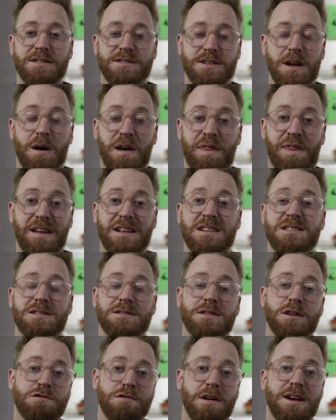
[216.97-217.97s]
So I think this
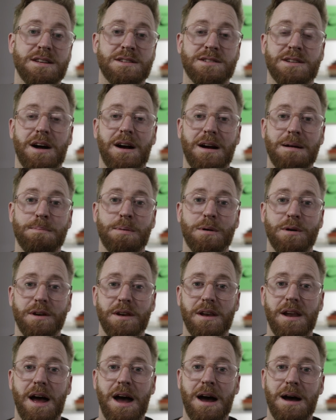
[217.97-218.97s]
is a great starting
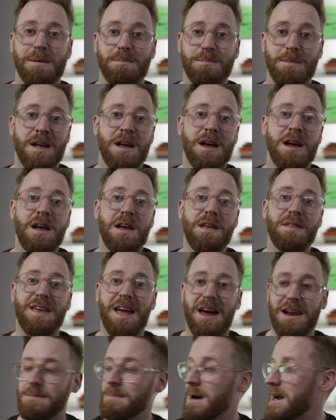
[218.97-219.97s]
point. Um, the
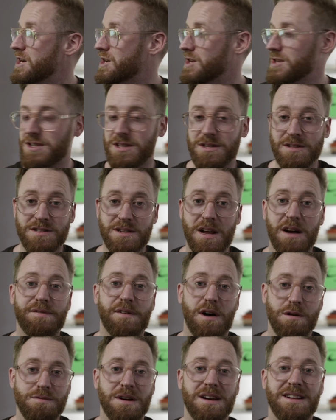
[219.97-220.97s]
animations and stuff
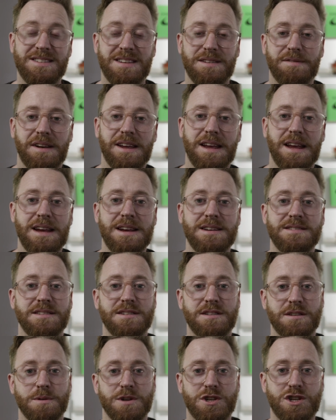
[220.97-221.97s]
are relatively
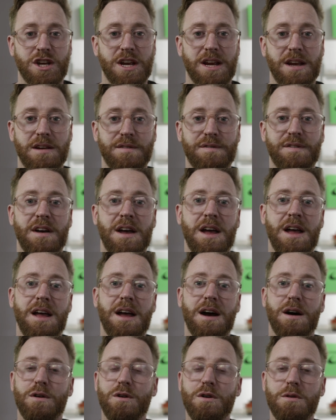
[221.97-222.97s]
easy to achieve
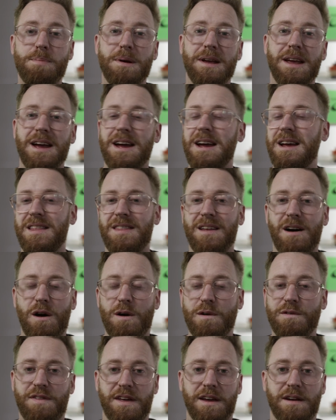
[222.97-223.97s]
albeit the
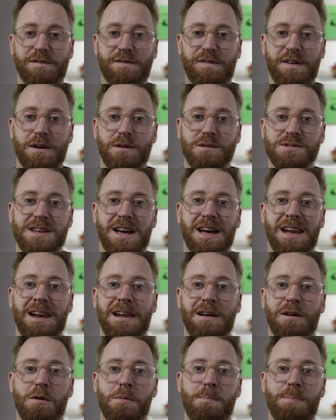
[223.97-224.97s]
whole thing feels a
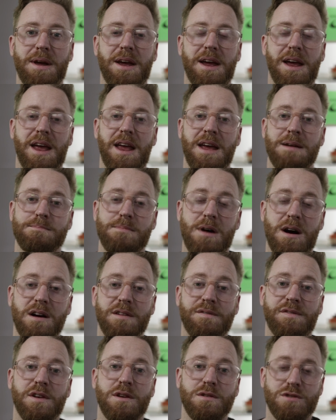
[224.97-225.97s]
little bit, in
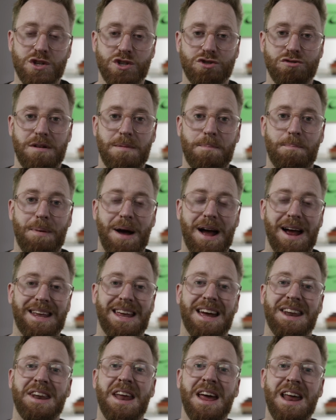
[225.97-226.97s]
my view, stripped
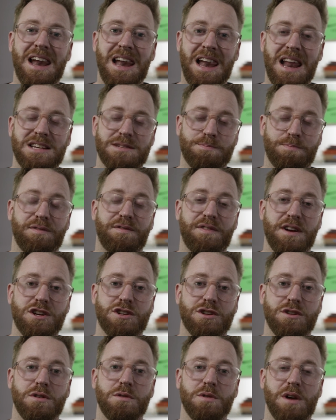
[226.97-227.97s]
back and less
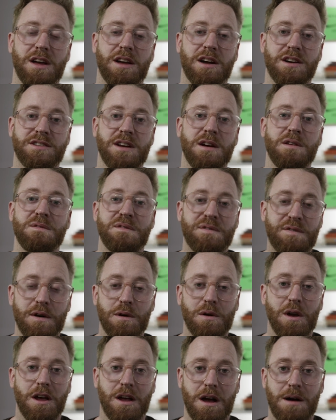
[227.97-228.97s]
professional. Like I don't
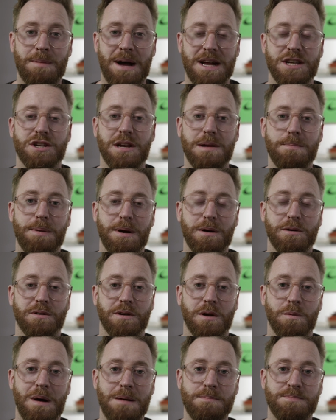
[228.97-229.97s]
feel like I'm actually
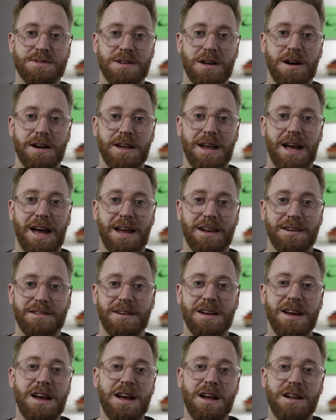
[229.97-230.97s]
building a website and
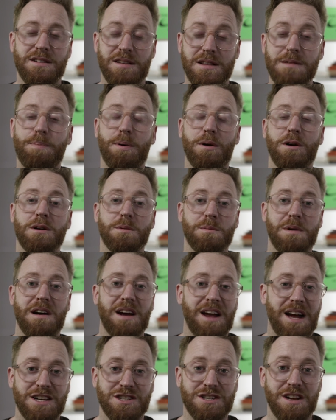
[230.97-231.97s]
to the point where
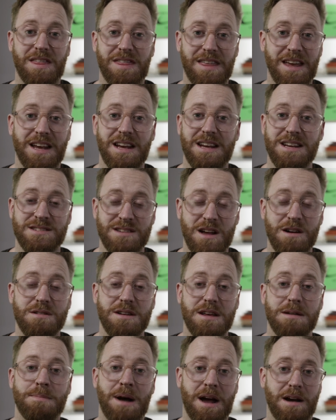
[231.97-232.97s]
I actually think it's
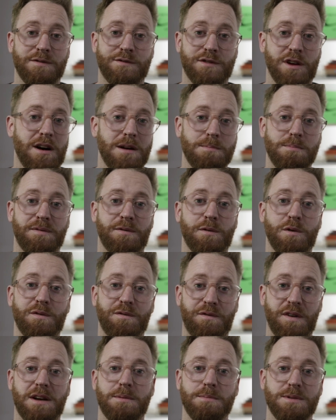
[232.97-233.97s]
only a matter of time before
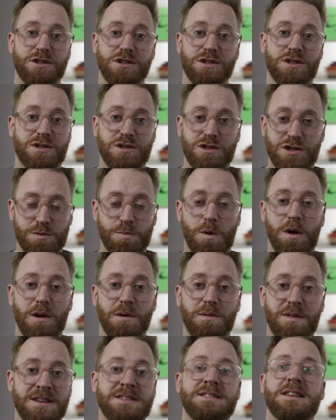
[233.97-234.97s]
Figma just
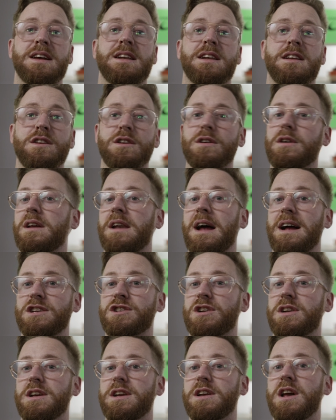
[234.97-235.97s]
swallow this in and you can
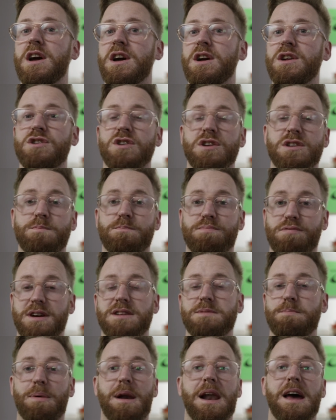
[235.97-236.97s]
actually just
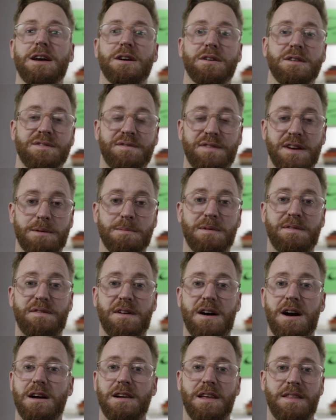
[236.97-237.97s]
press play on a Figma
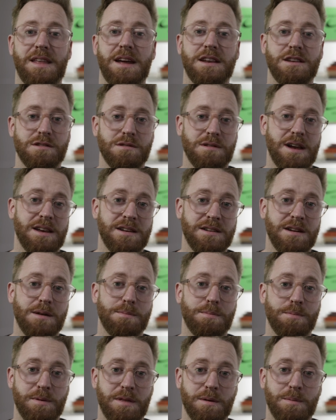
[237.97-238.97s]
file and then you'll end
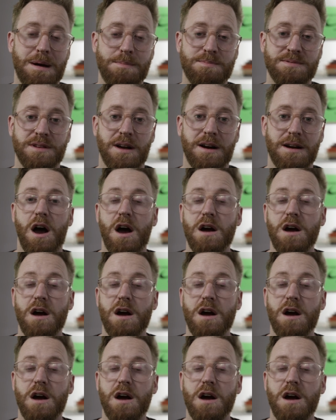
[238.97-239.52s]
up with a website.